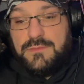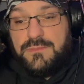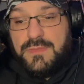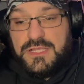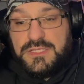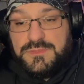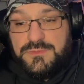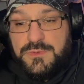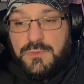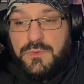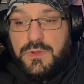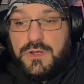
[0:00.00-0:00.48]
It
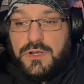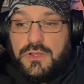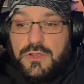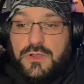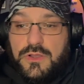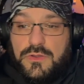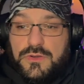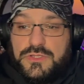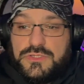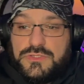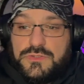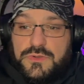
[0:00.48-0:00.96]
makes me want to
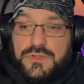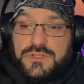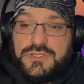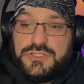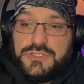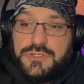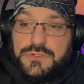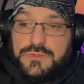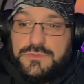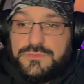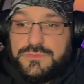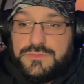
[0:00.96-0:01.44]
go to toy
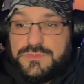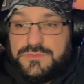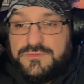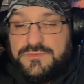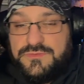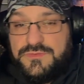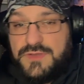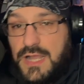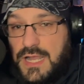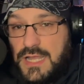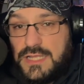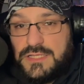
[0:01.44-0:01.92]
shows and
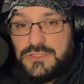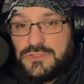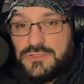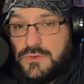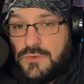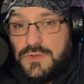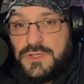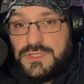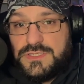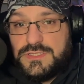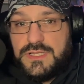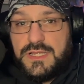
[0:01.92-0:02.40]
find
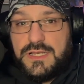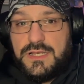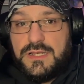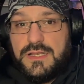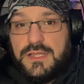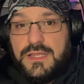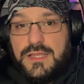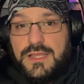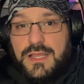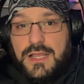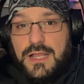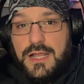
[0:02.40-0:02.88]
toys that
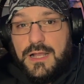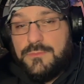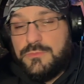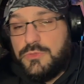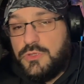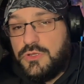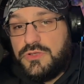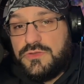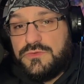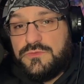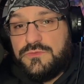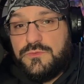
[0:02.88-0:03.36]
I'm
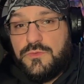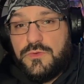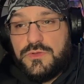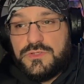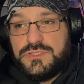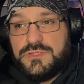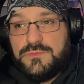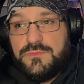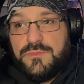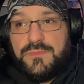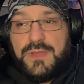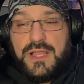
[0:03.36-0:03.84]
looking
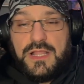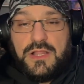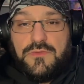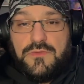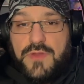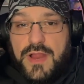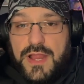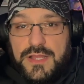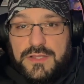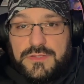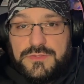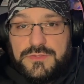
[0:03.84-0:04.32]
for, some of my
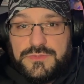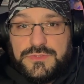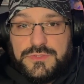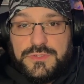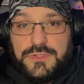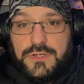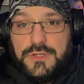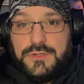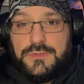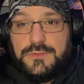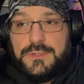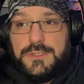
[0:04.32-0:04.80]
grails,
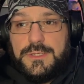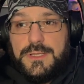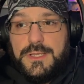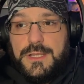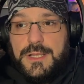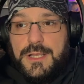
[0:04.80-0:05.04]
you know?